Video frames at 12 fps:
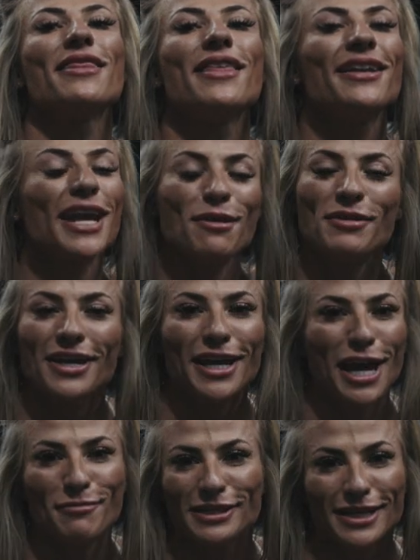The name of the
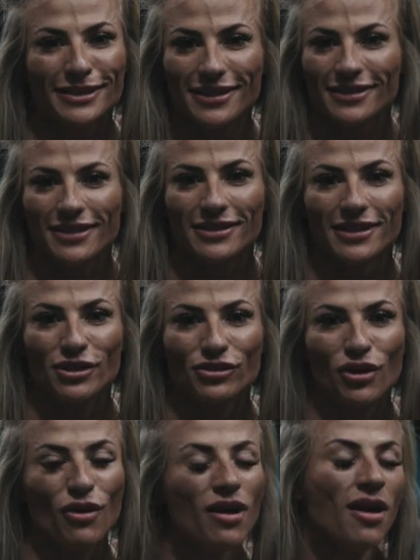game is consistency.
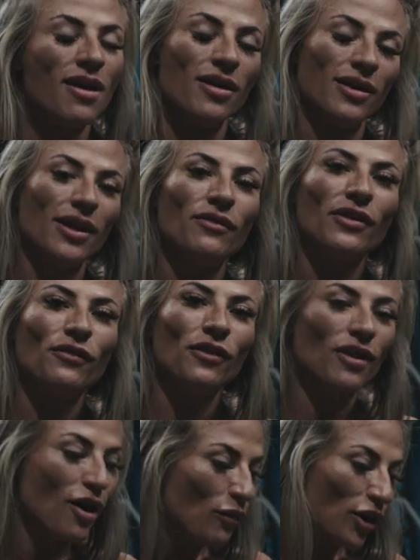So even if
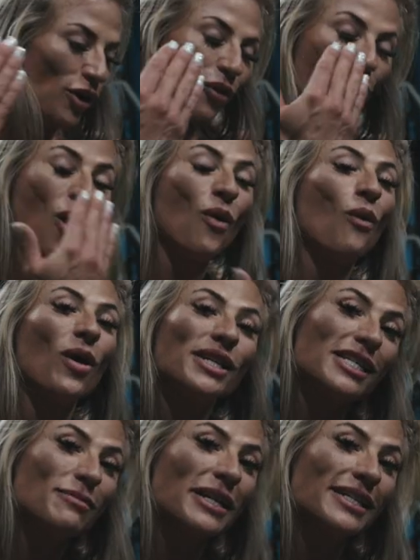you're not where you
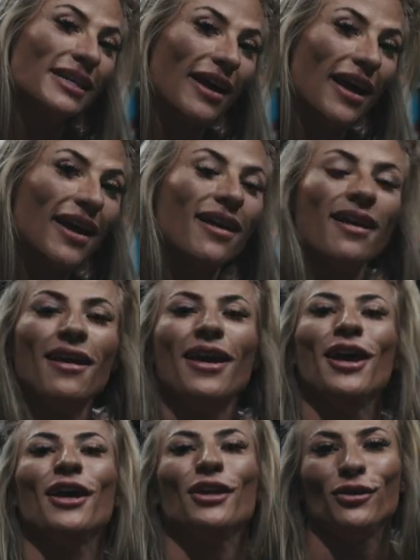want to be today,
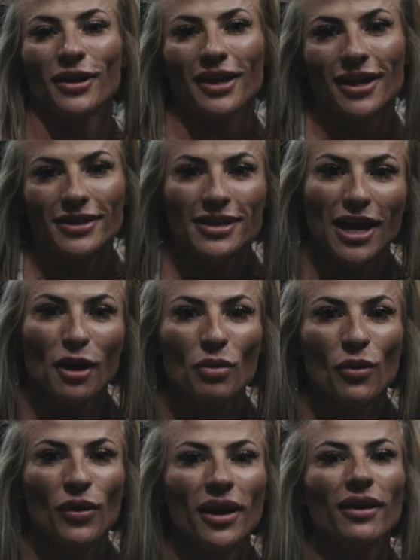you can get to that
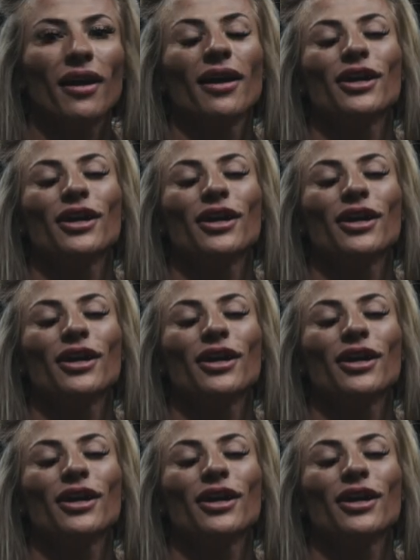point.